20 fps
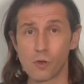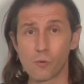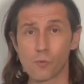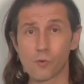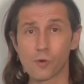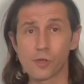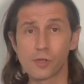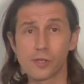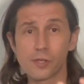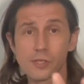
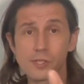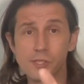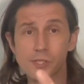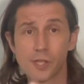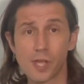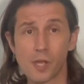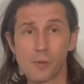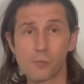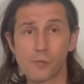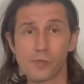we're going to
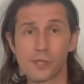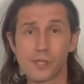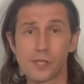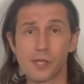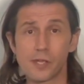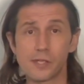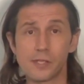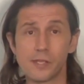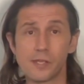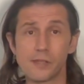stop with the
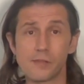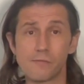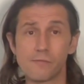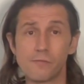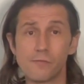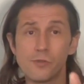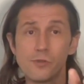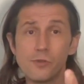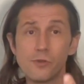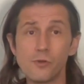idea of
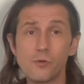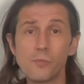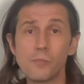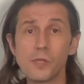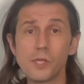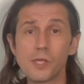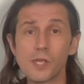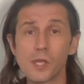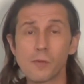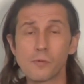you
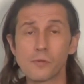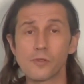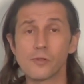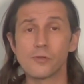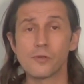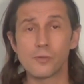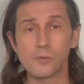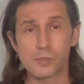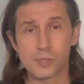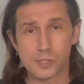being able to
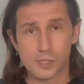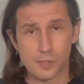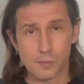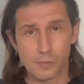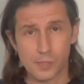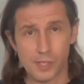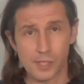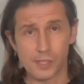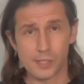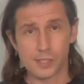notice
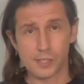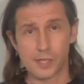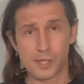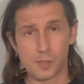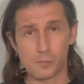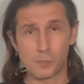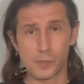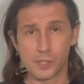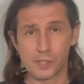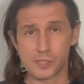somebody as an
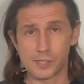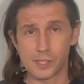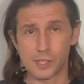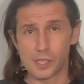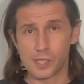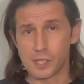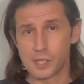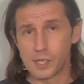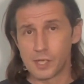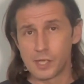NPC.
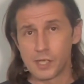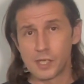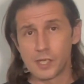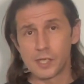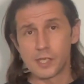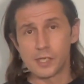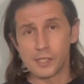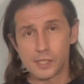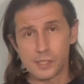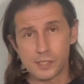
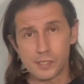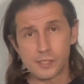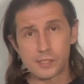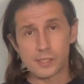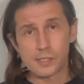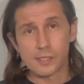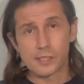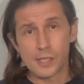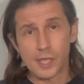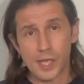Is
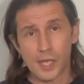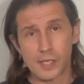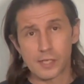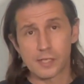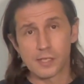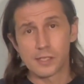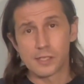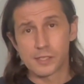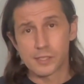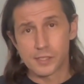that
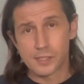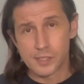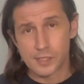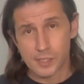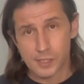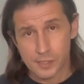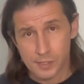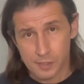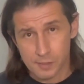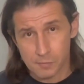
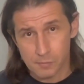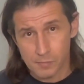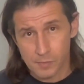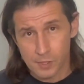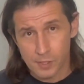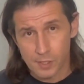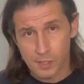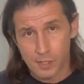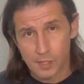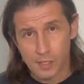system
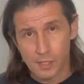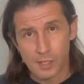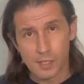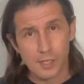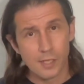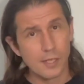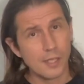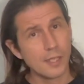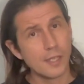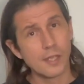
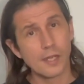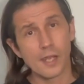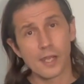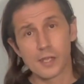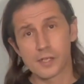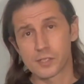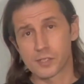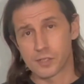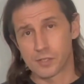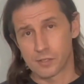in
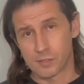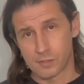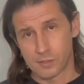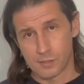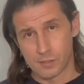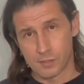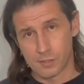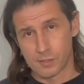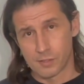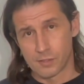action?
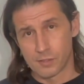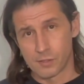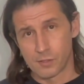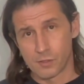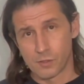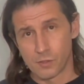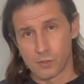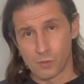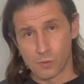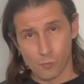
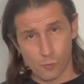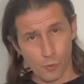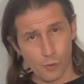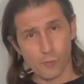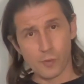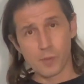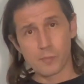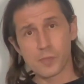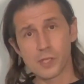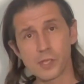What do
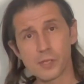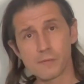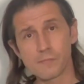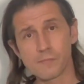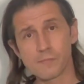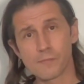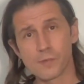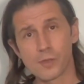I mean?